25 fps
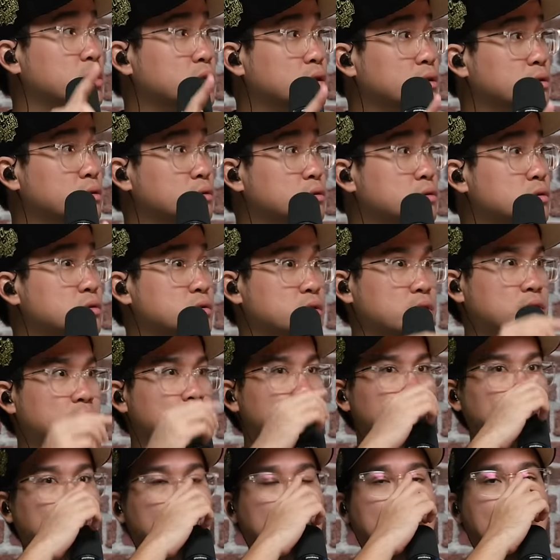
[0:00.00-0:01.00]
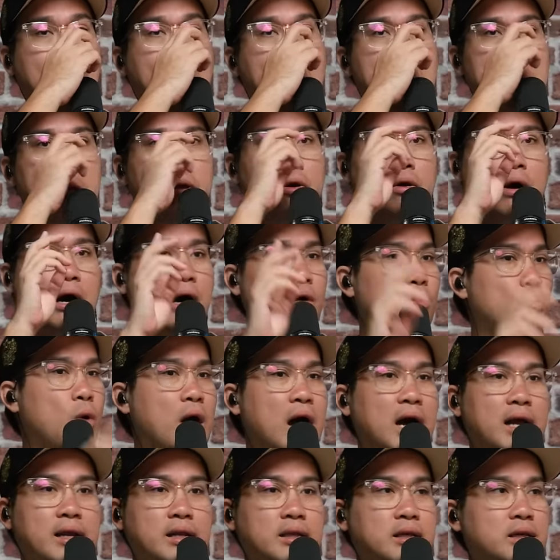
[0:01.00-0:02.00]
news, you know, uh, your
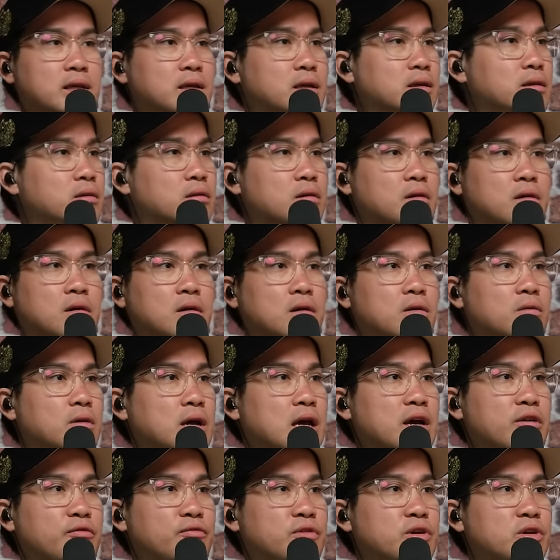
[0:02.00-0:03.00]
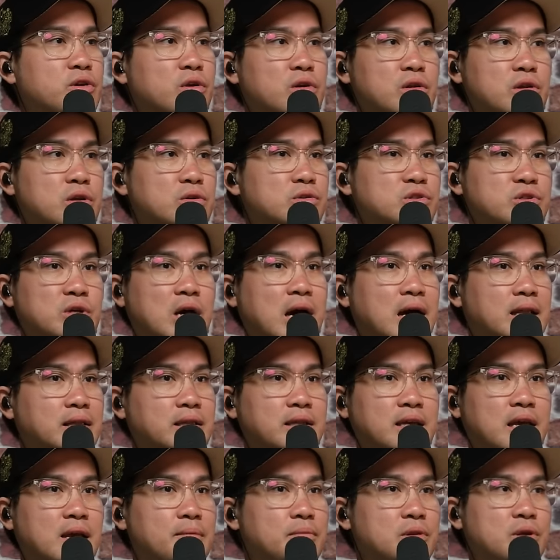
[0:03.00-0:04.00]
Awani, your whatever, your news, your R T
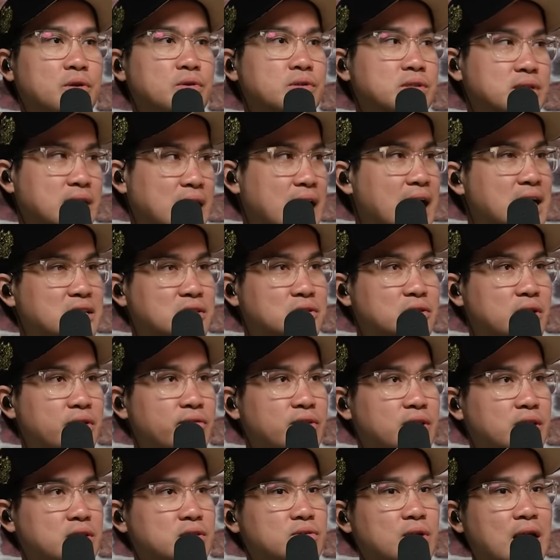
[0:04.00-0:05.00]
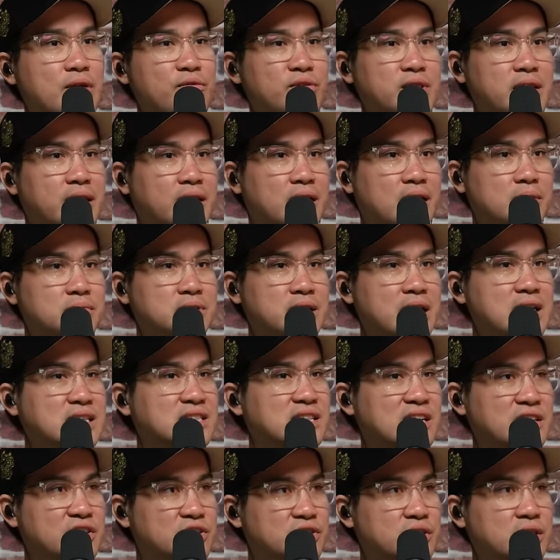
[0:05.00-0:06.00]
M Astro, news, Astro, yeah. everything. So everything that comes there is
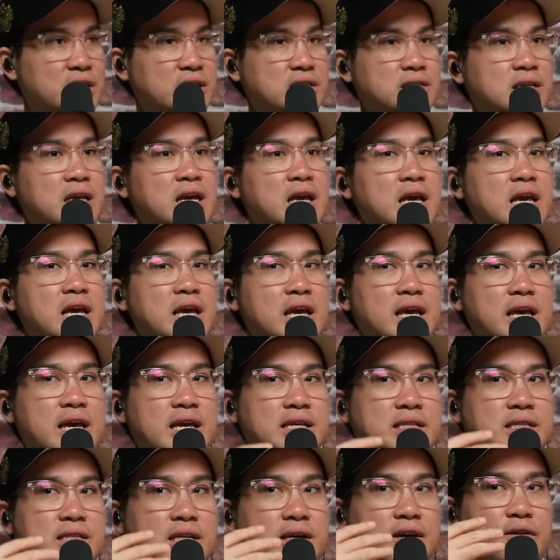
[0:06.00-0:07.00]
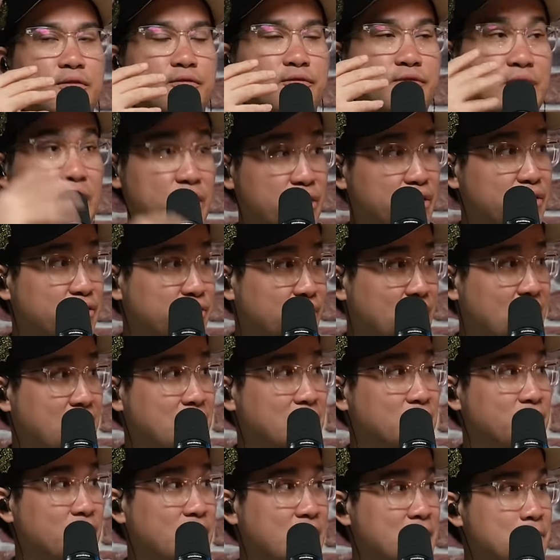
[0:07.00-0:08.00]
legit, is is uh,
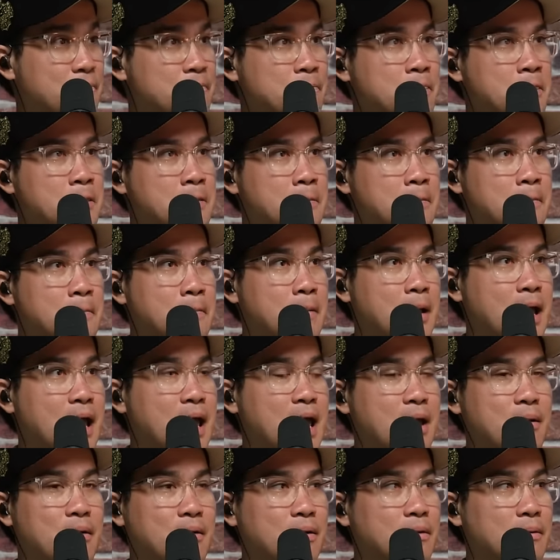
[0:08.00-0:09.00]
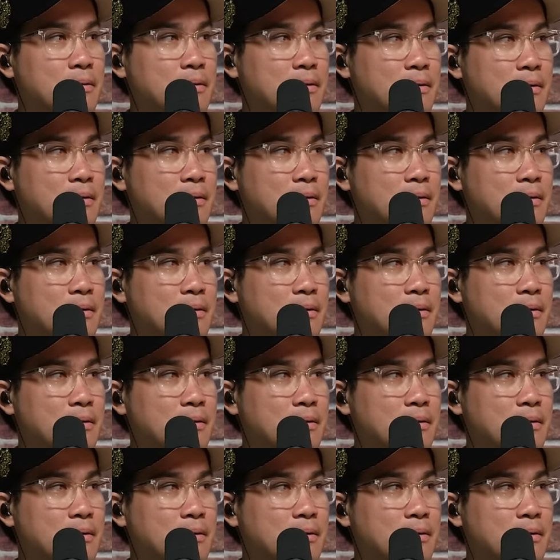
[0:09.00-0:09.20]
verified, right? That's why you like to